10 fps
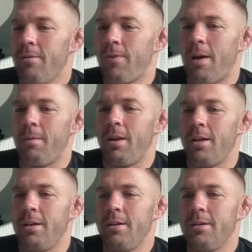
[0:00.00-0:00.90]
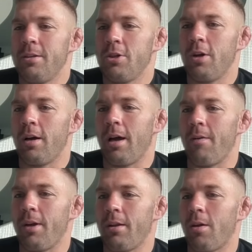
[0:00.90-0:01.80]
family,
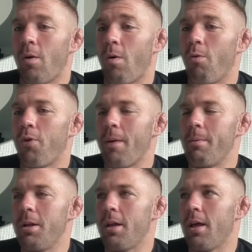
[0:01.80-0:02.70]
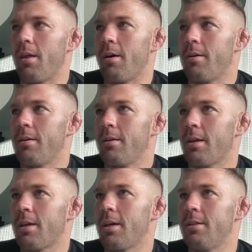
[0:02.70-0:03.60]
having the whole family together,
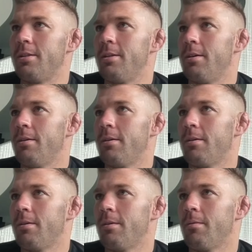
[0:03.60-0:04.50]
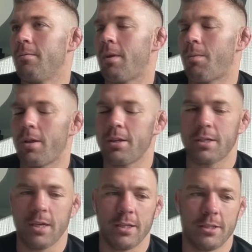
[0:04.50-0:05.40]
the kids, my
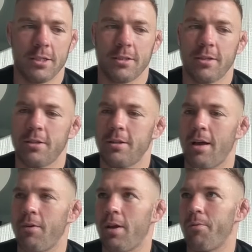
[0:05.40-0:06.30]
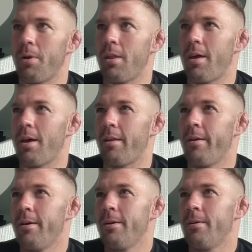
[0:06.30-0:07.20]
brother's kids, just having everybody
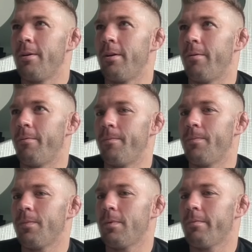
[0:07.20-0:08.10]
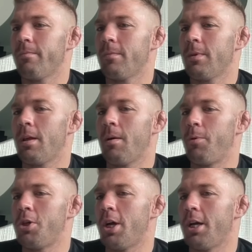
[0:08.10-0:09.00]
there, and the
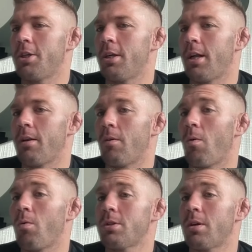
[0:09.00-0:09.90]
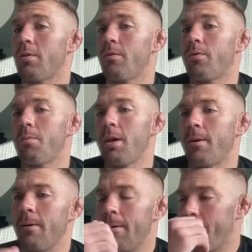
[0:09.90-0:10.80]
appreciation, and also for
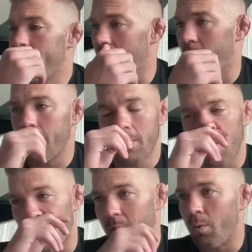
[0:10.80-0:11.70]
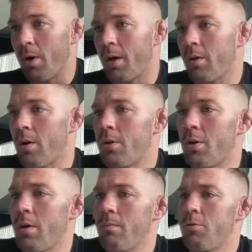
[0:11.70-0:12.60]
me, the hard work
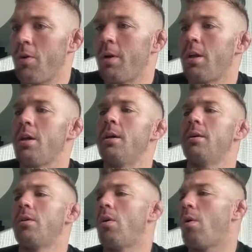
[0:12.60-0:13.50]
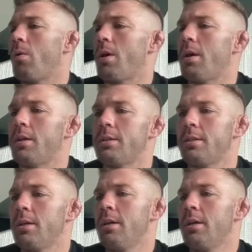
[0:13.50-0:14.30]
during the year, the whole year